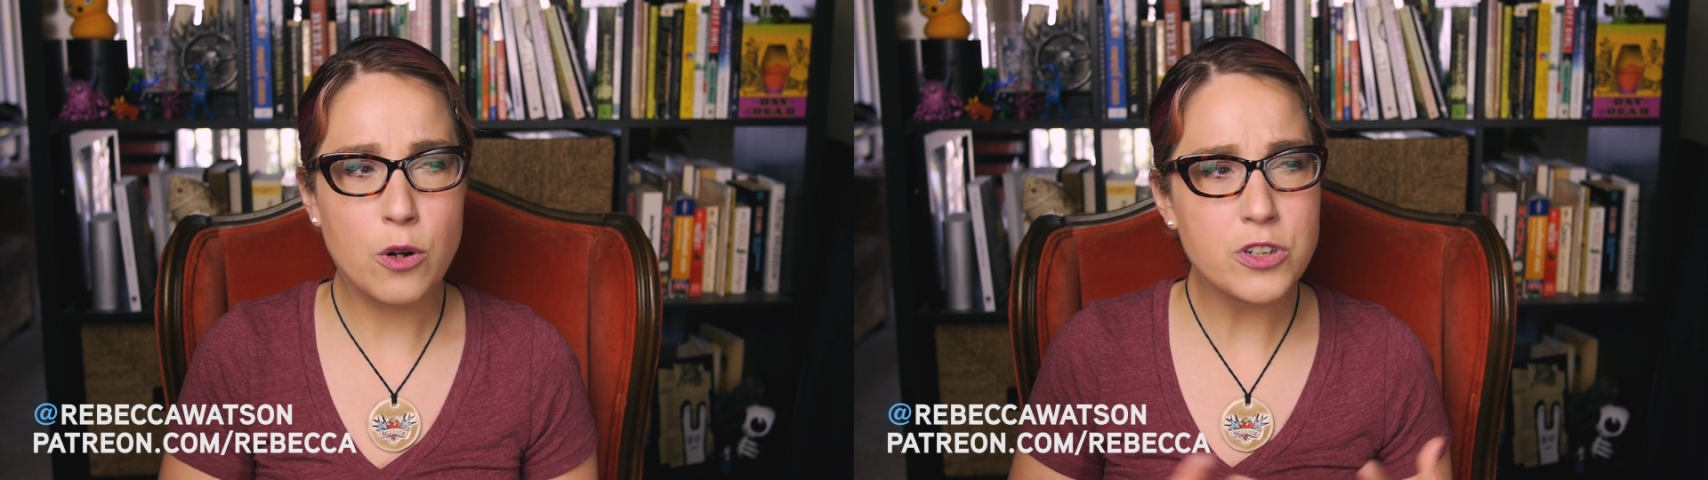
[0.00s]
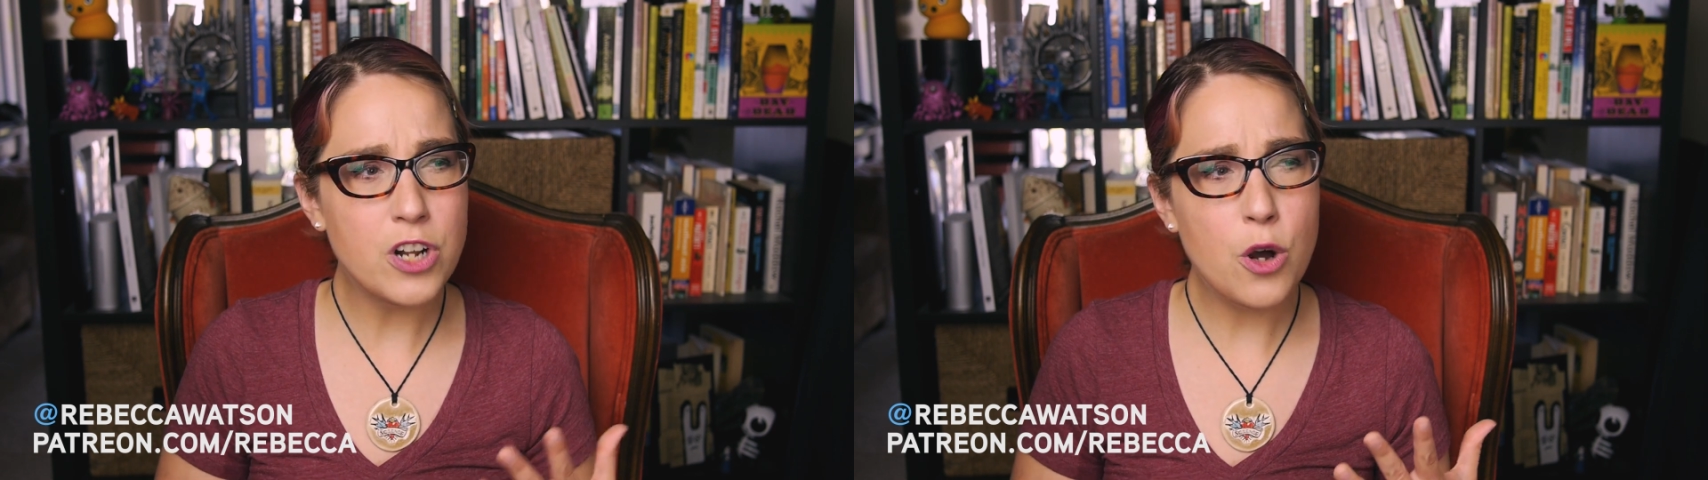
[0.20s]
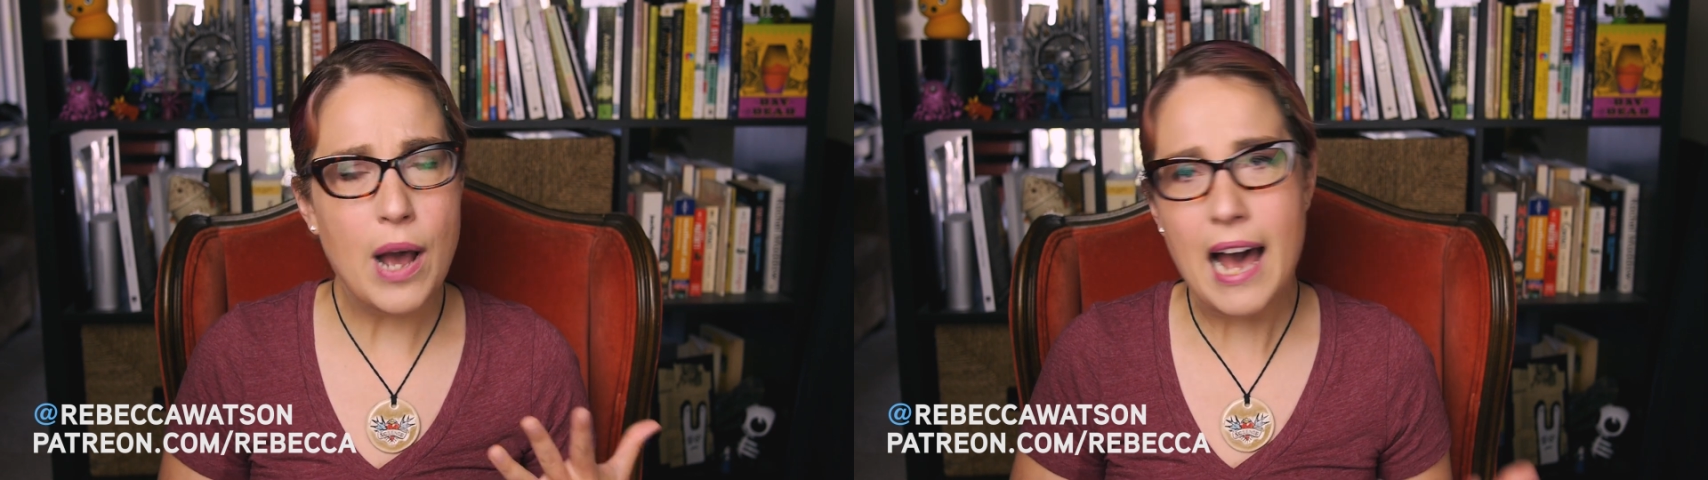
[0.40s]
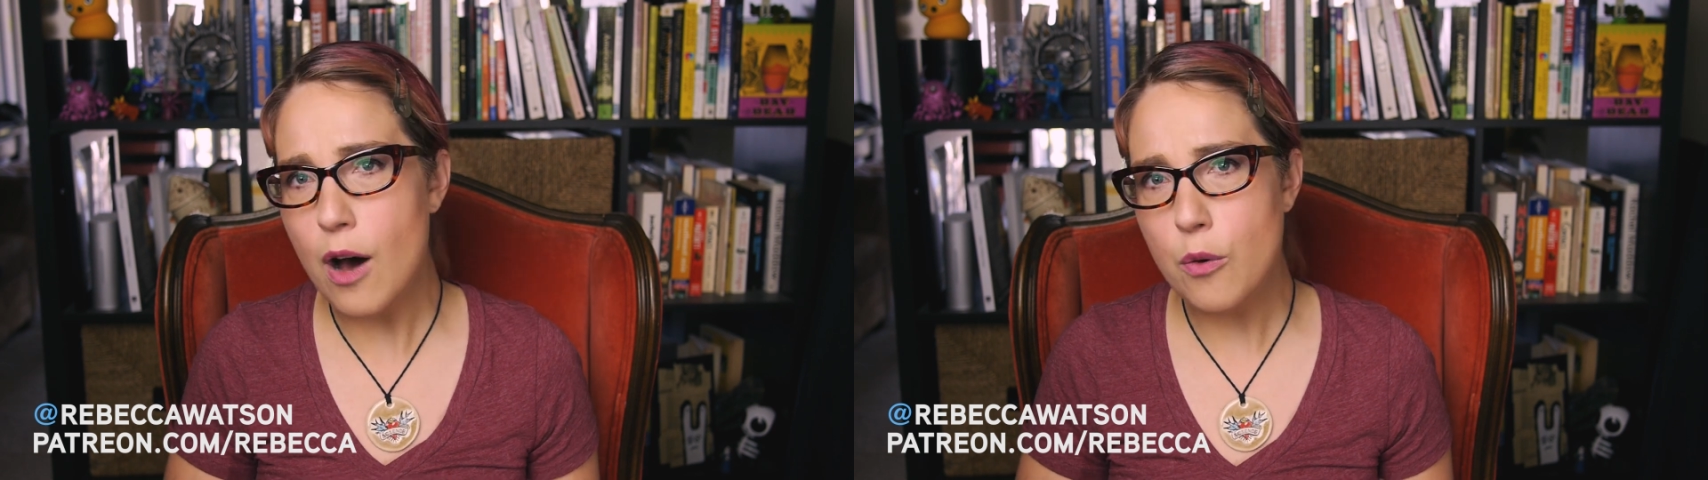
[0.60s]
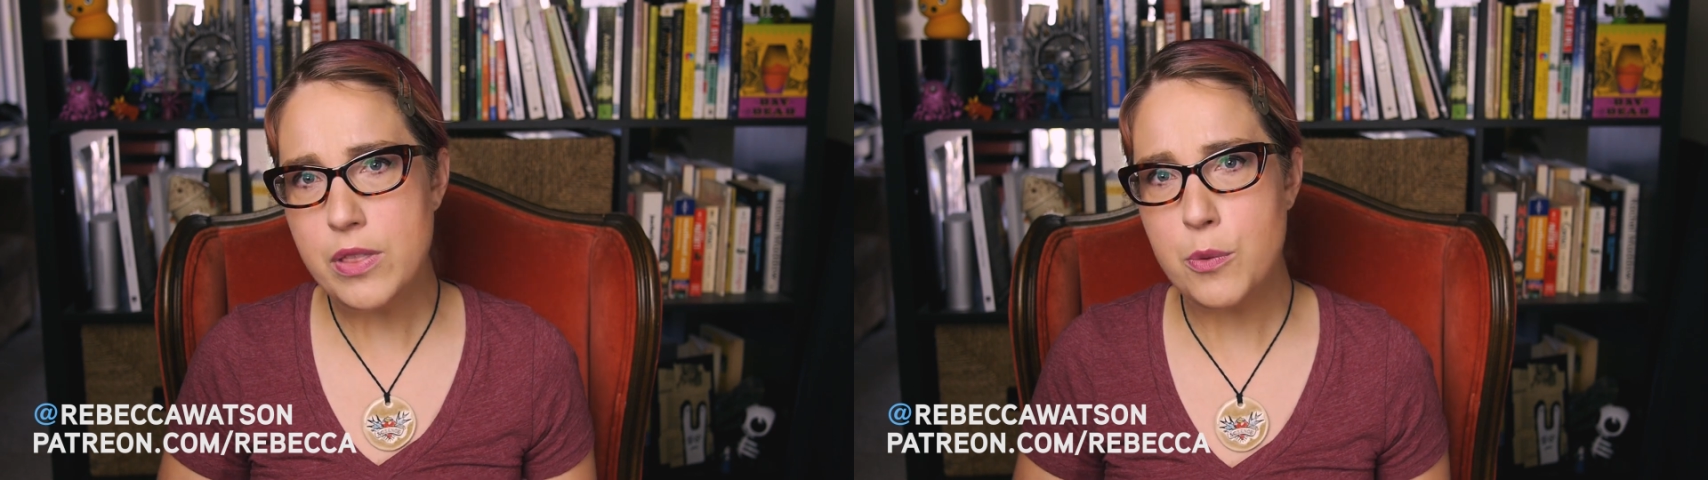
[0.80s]
don't know
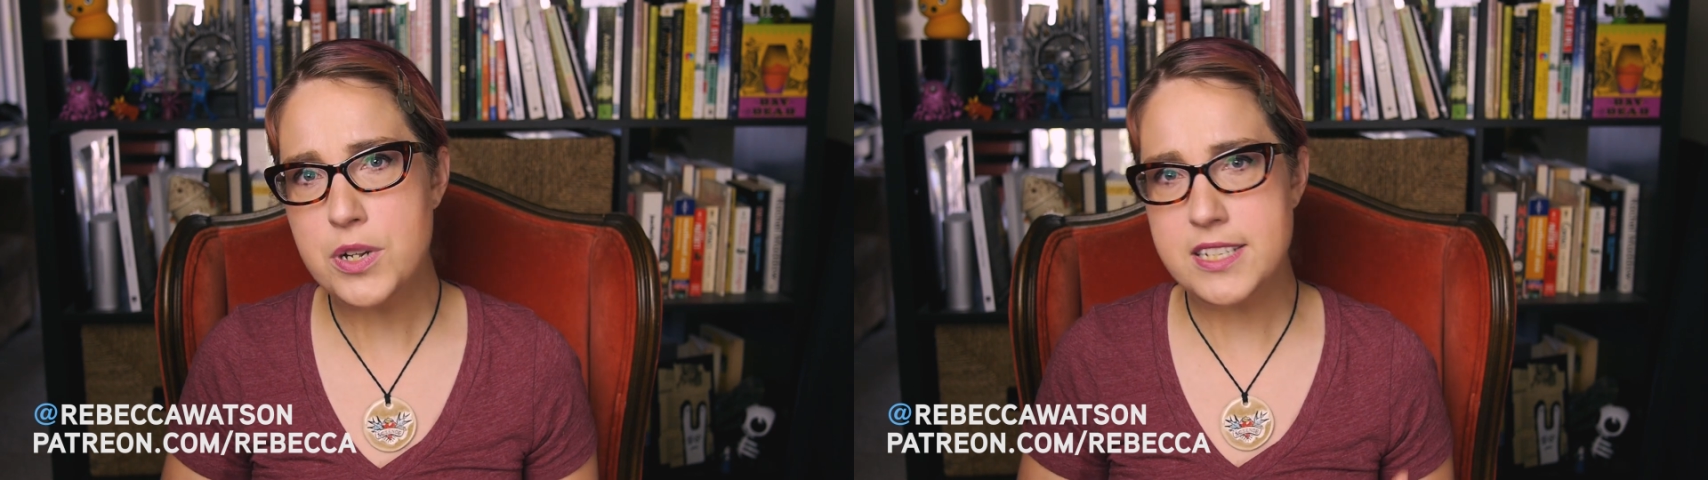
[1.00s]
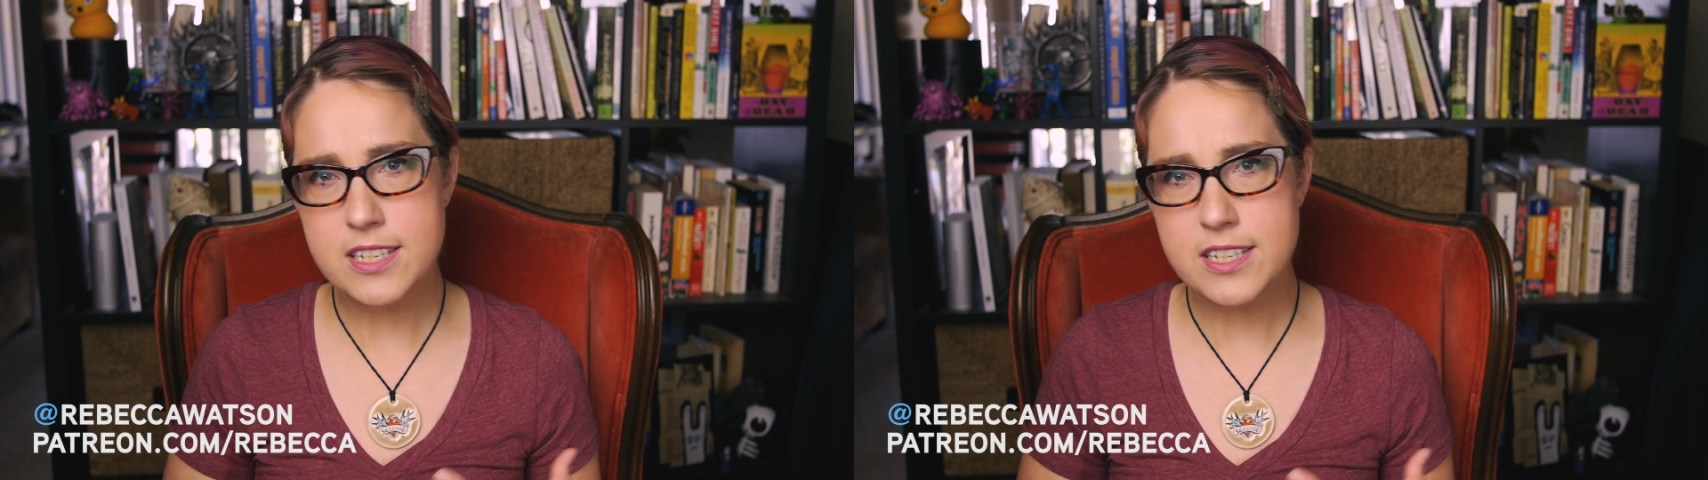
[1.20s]
how they would